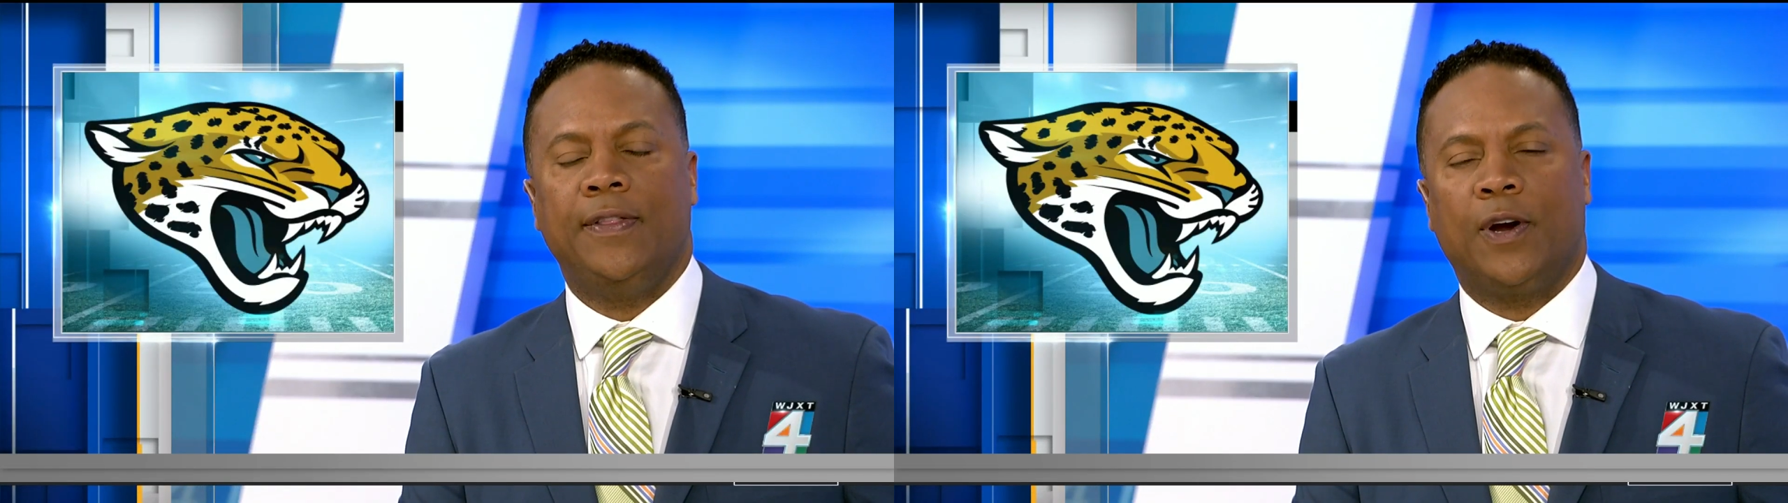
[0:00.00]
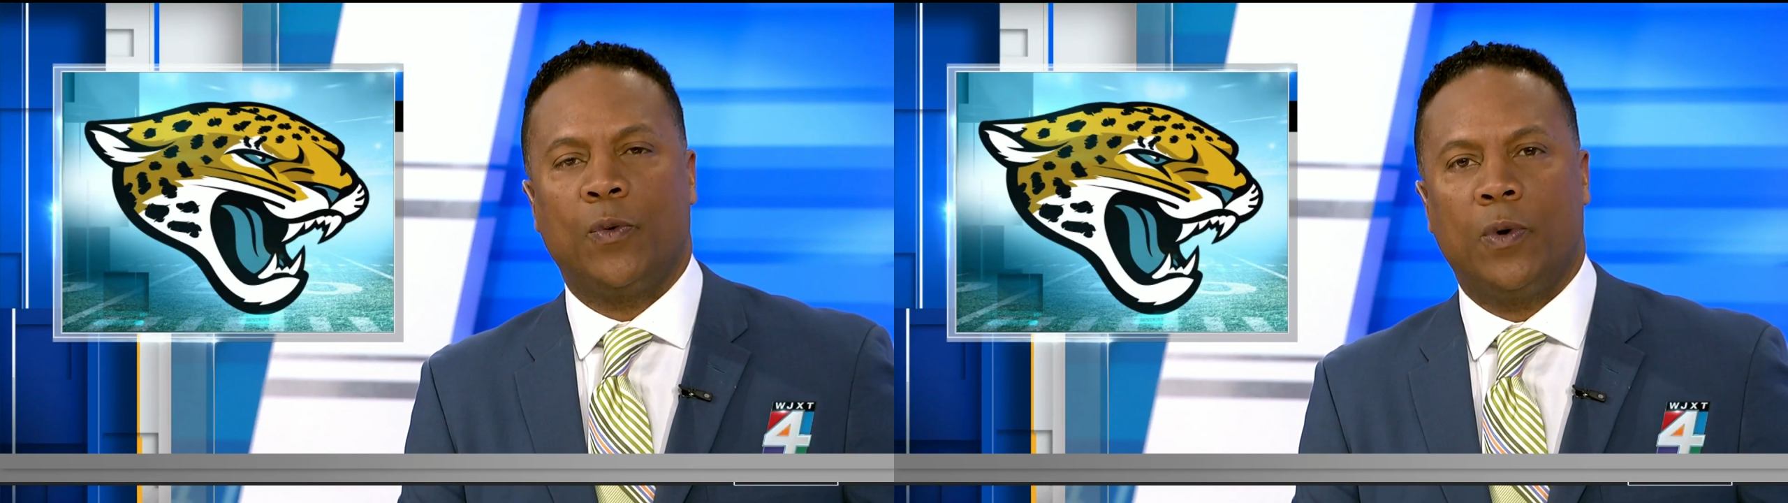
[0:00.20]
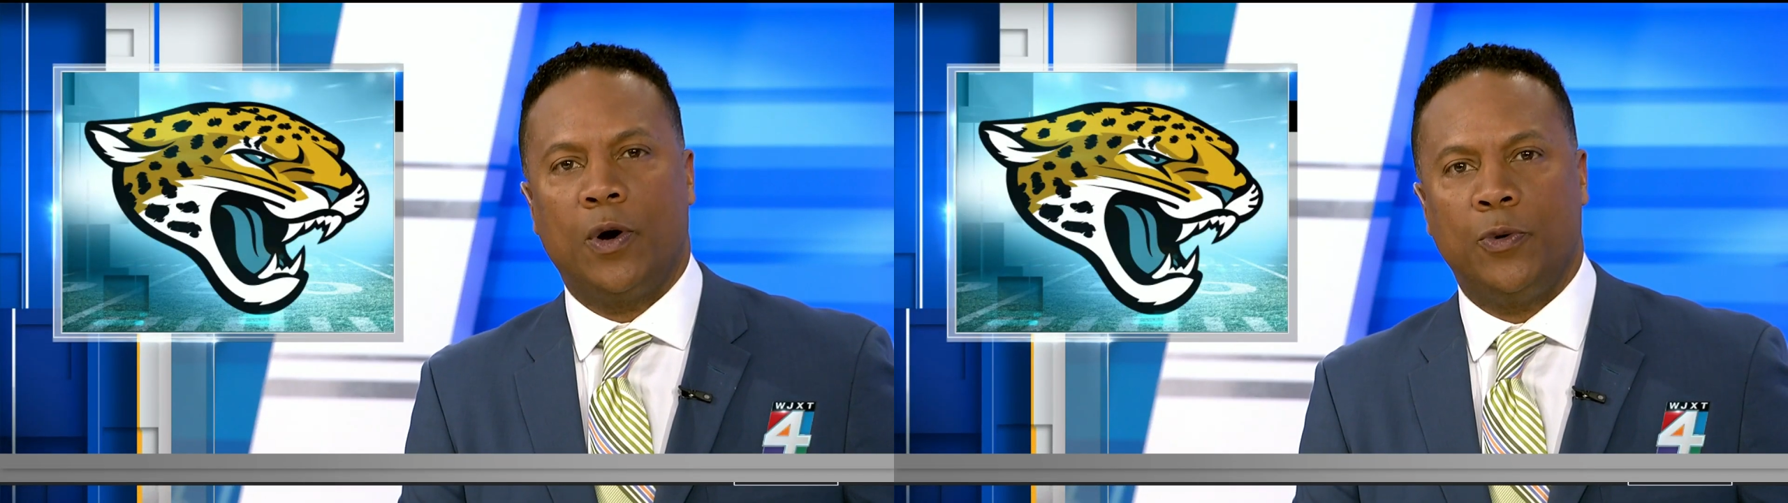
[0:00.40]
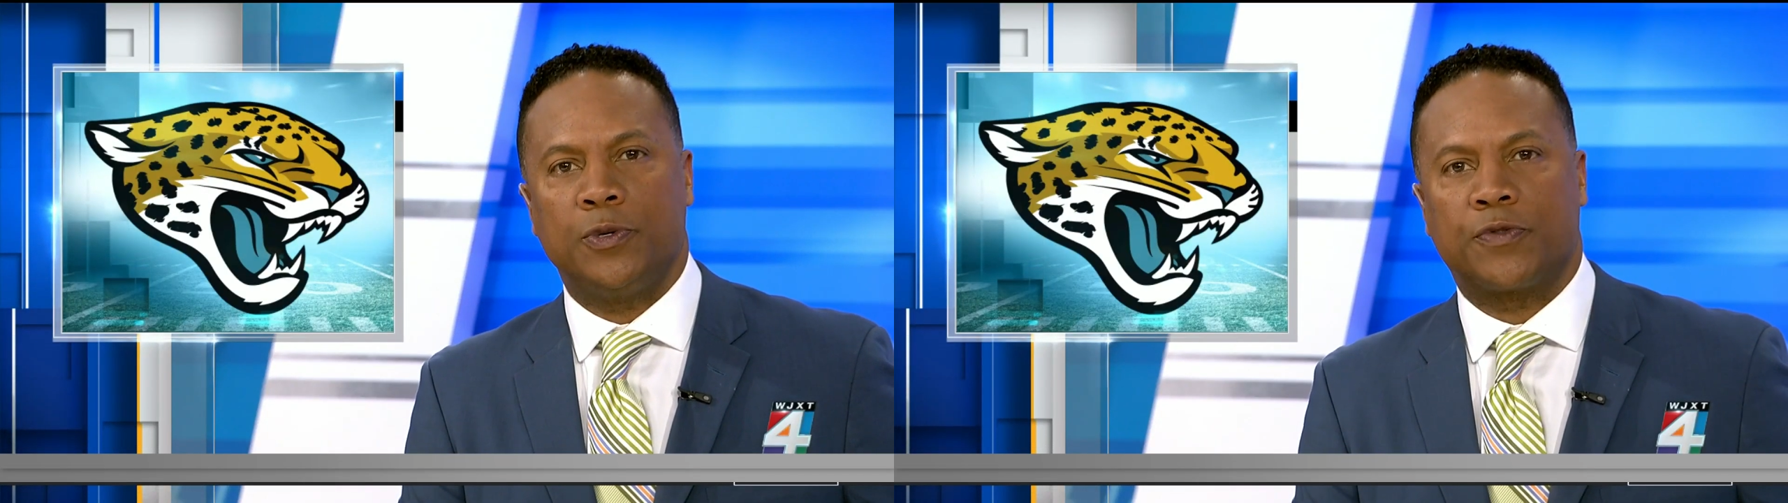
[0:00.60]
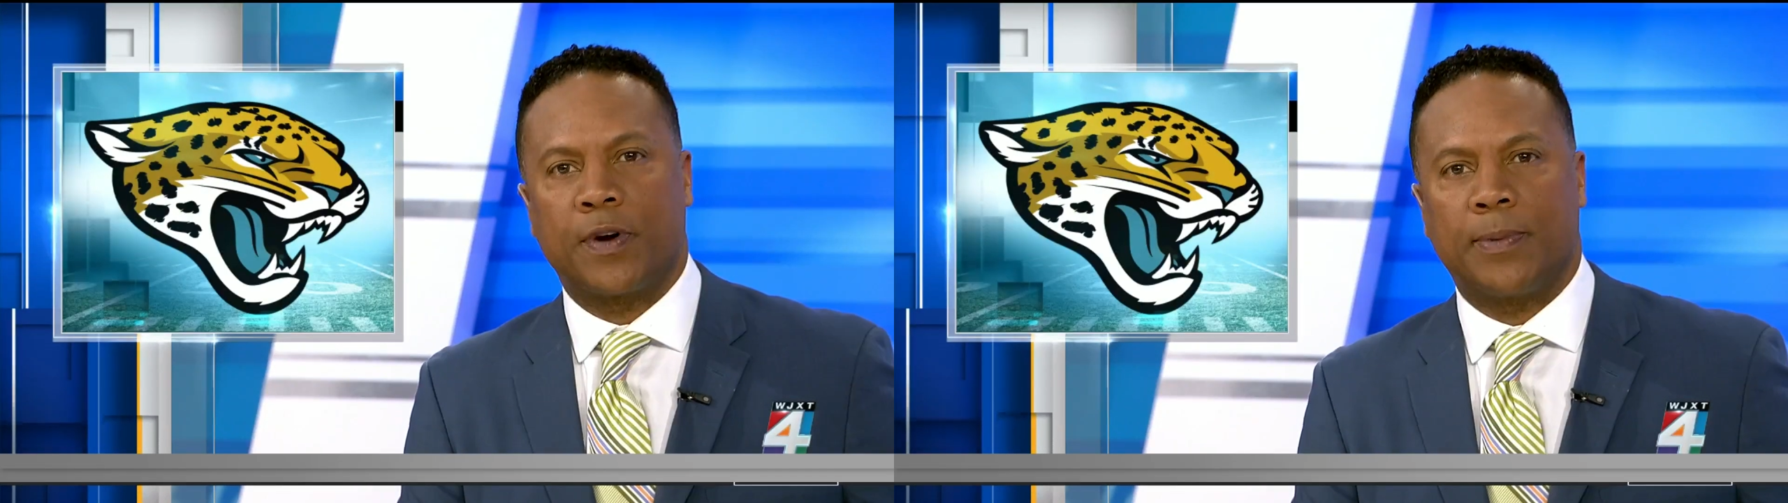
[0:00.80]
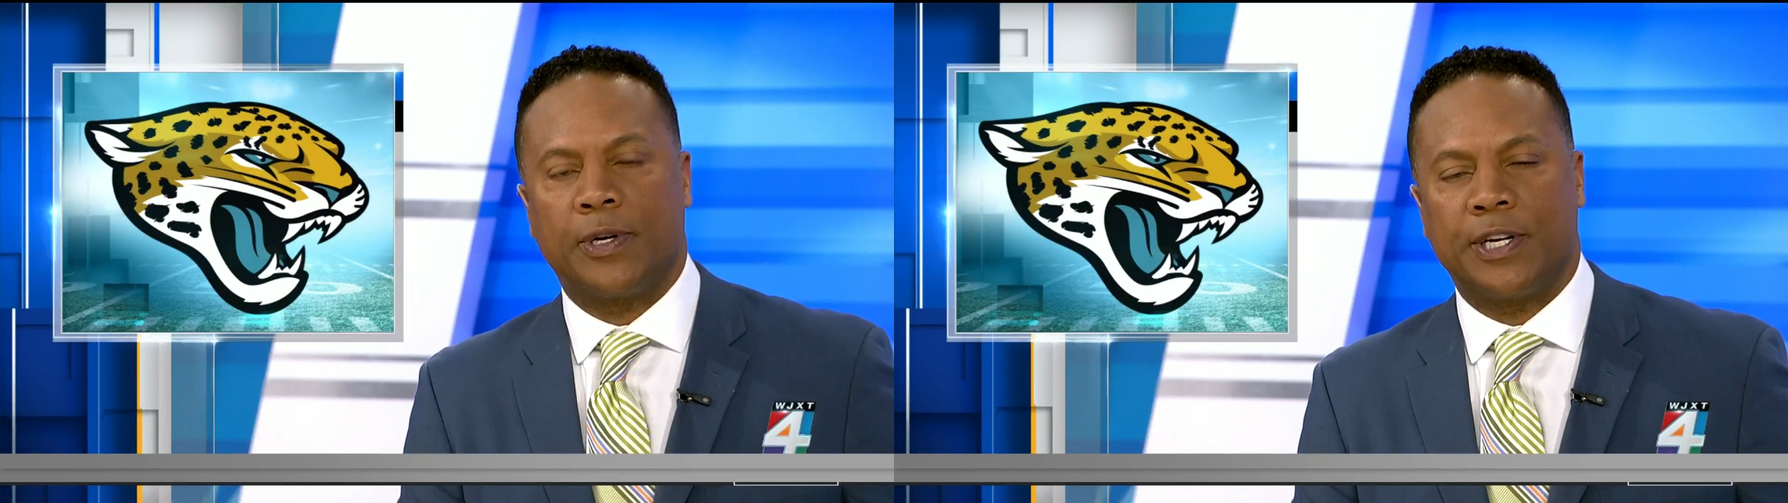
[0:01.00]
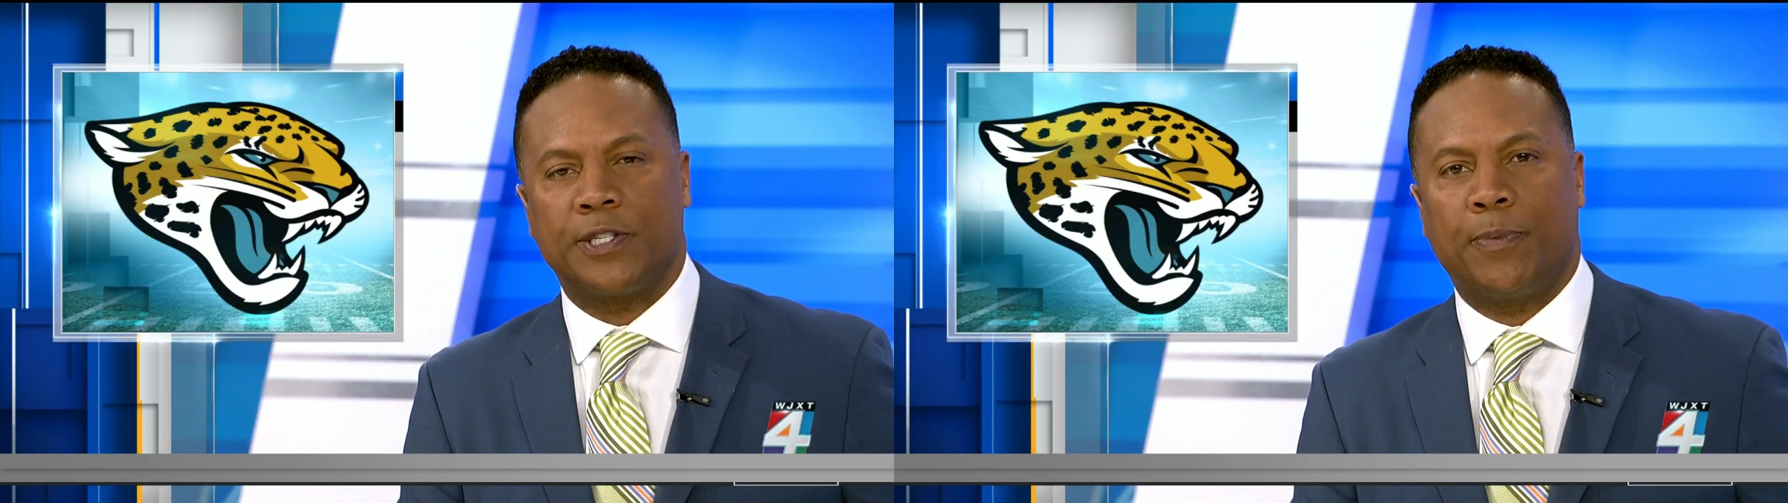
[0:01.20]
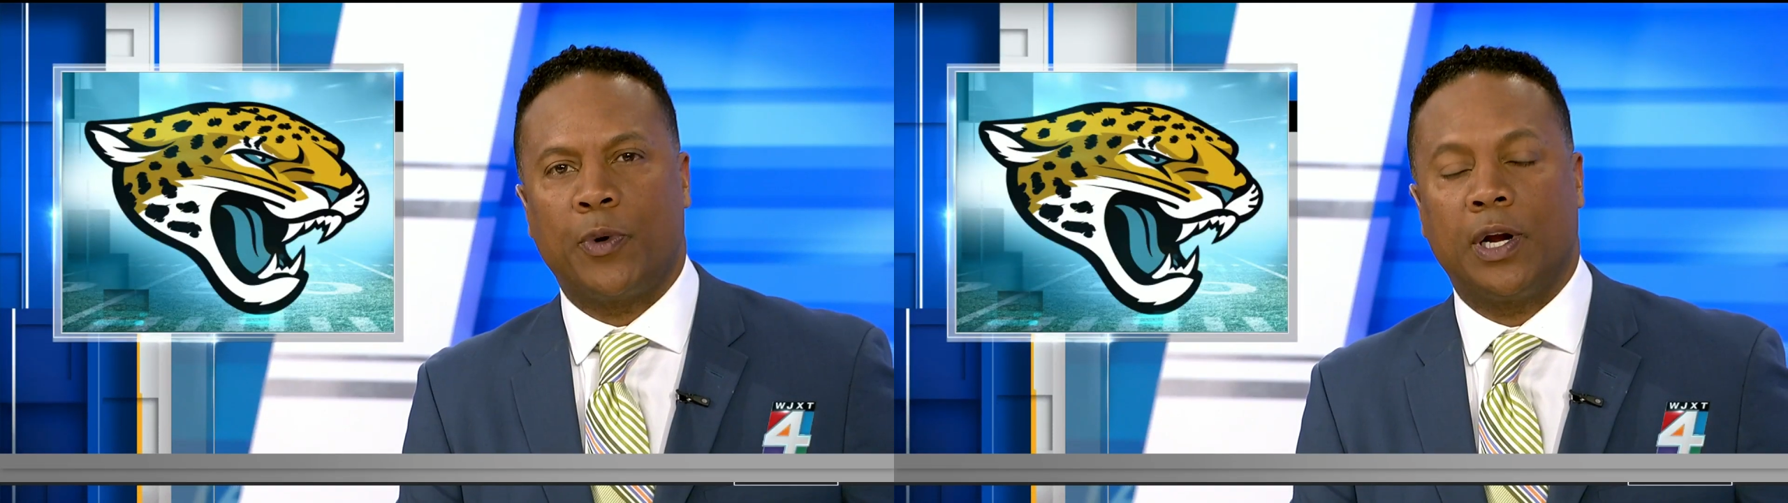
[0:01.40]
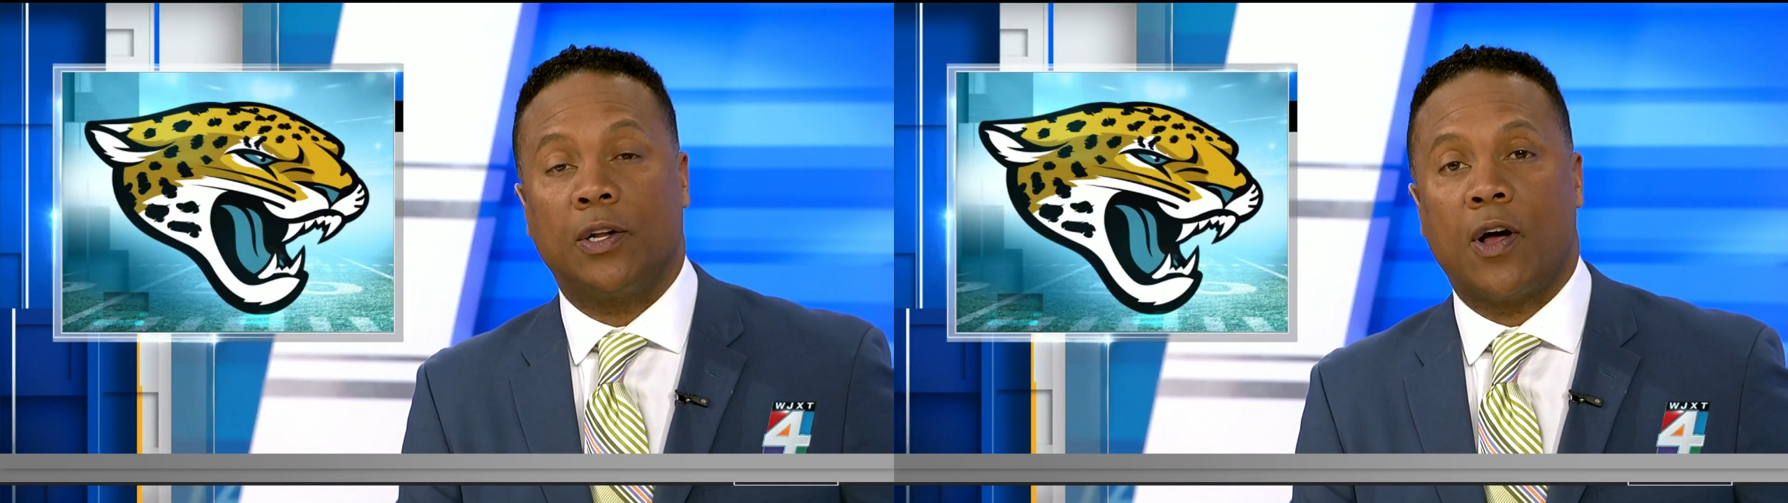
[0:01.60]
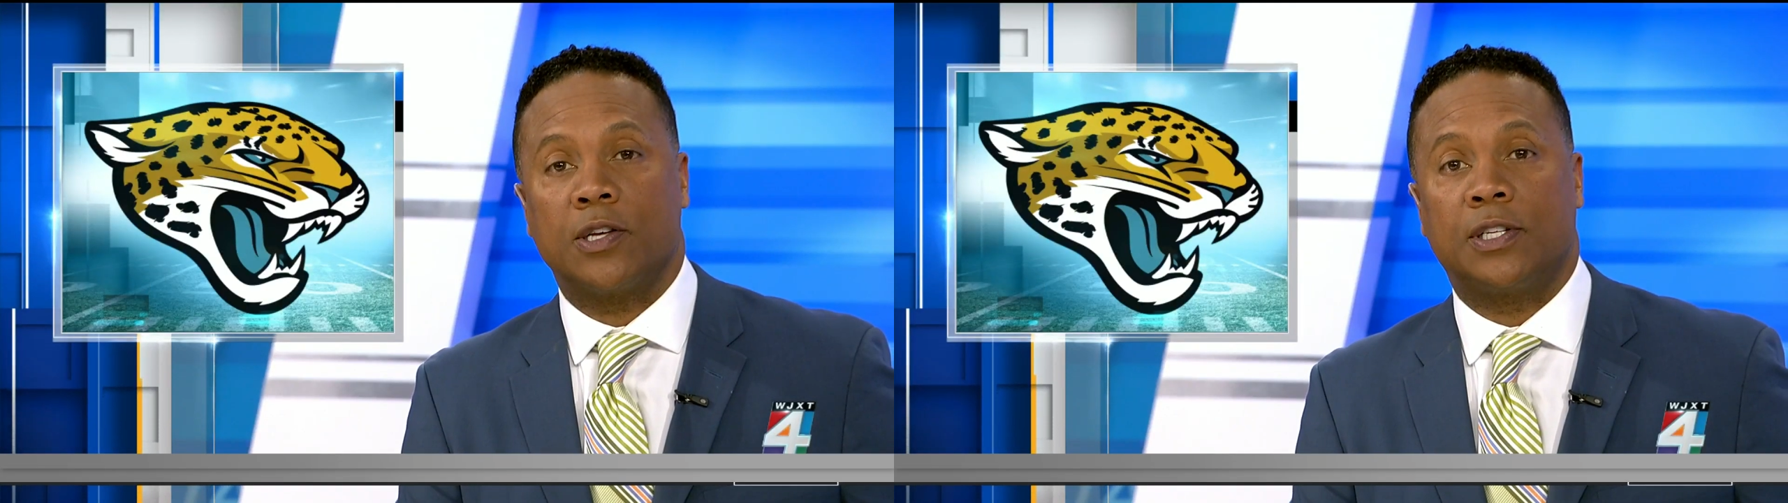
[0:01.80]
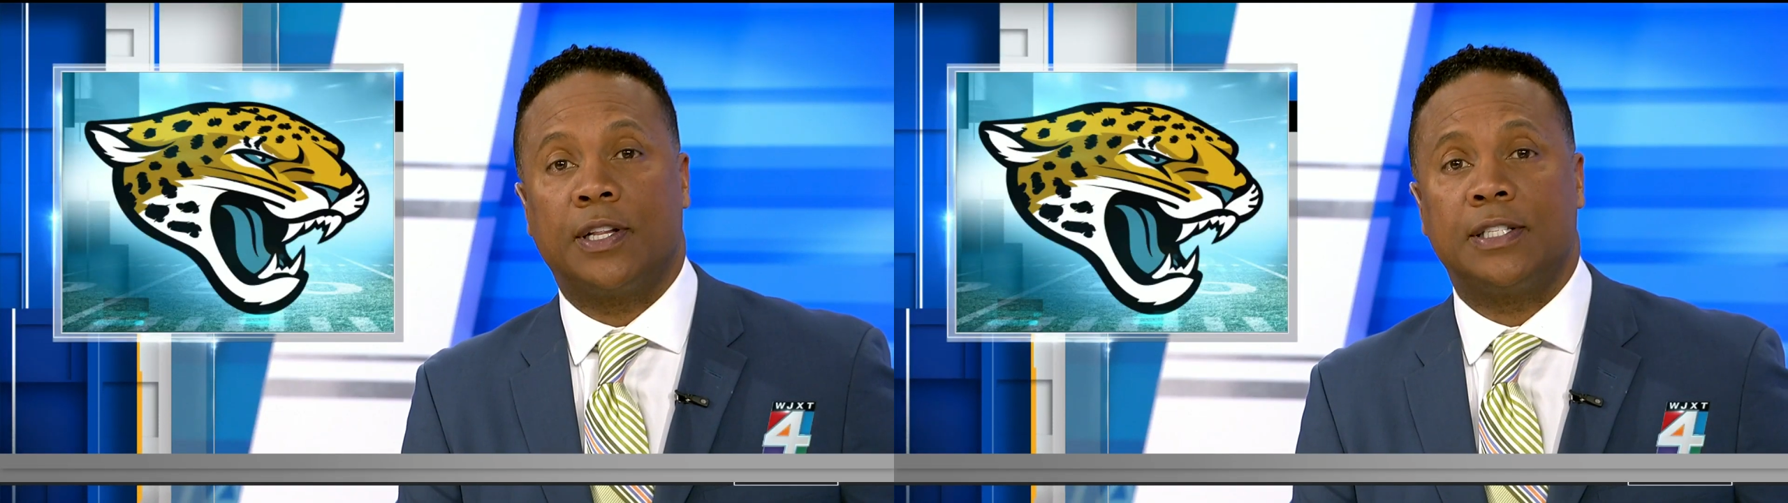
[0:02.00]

their wounds from their disappointing loss to the